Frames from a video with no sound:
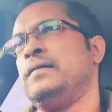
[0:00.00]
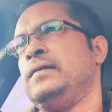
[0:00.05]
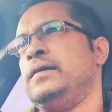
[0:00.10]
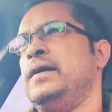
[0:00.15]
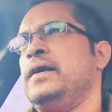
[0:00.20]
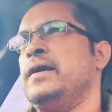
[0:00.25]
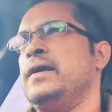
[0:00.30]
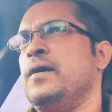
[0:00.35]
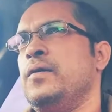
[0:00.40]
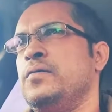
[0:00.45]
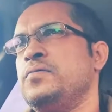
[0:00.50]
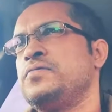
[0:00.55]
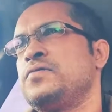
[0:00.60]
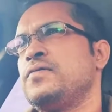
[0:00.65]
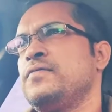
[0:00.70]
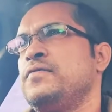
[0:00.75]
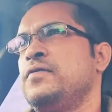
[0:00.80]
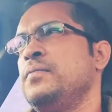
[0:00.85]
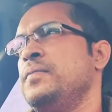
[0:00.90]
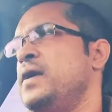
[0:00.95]

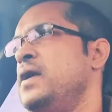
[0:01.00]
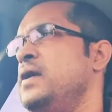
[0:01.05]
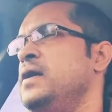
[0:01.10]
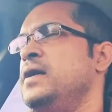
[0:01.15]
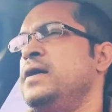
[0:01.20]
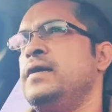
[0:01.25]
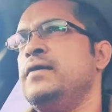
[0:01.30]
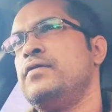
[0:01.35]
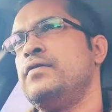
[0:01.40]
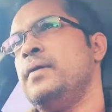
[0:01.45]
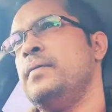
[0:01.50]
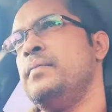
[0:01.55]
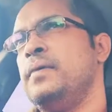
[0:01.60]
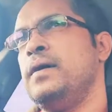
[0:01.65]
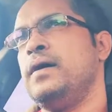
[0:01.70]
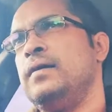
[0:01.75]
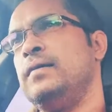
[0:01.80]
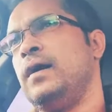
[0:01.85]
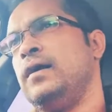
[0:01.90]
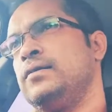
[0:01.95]
So for me, remember,
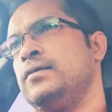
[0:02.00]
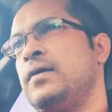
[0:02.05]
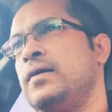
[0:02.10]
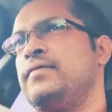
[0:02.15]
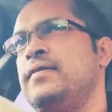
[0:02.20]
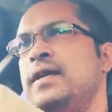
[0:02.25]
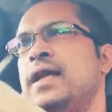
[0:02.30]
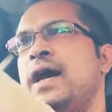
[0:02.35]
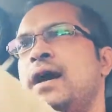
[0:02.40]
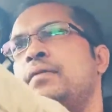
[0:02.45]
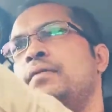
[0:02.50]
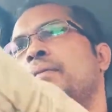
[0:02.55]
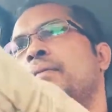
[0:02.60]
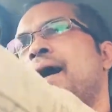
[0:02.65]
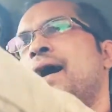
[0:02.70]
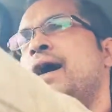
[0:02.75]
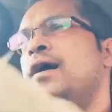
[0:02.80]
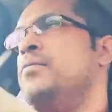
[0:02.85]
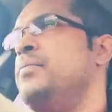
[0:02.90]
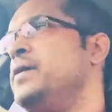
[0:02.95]
I don't give a damn
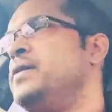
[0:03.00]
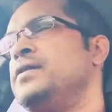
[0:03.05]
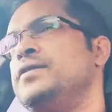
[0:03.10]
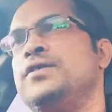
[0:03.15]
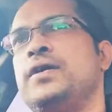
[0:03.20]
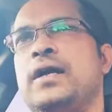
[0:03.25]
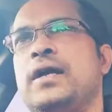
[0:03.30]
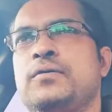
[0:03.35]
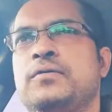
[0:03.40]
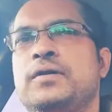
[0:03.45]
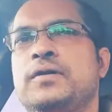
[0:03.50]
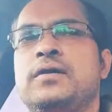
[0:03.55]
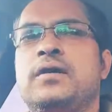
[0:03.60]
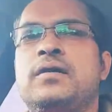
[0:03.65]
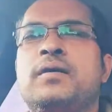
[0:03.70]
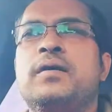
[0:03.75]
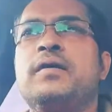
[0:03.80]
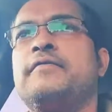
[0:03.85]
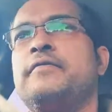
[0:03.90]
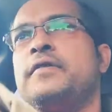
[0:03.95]
about how big the channel is. I
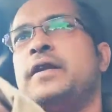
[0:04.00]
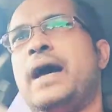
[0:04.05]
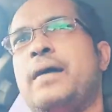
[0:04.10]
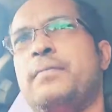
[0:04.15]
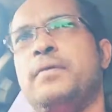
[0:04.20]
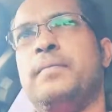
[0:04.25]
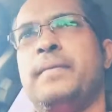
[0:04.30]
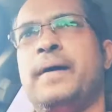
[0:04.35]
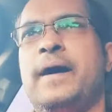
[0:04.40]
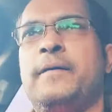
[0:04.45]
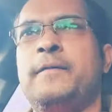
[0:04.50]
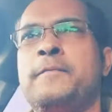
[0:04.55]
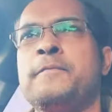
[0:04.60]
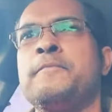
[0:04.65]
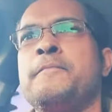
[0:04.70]
don't give a damn about